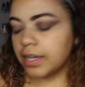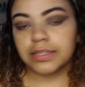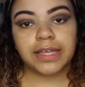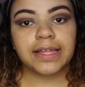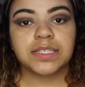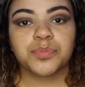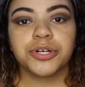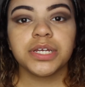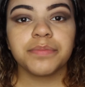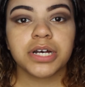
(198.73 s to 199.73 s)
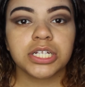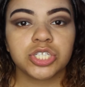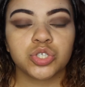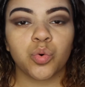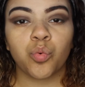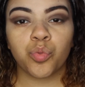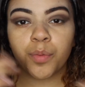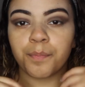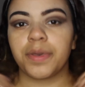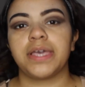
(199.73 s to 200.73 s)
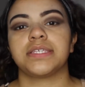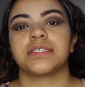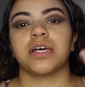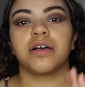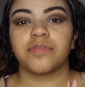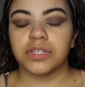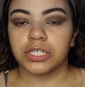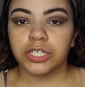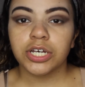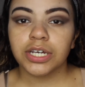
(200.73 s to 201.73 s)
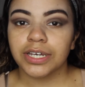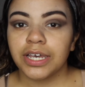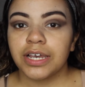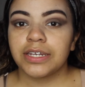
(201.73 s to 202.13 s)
And that's pretty much the base of the look.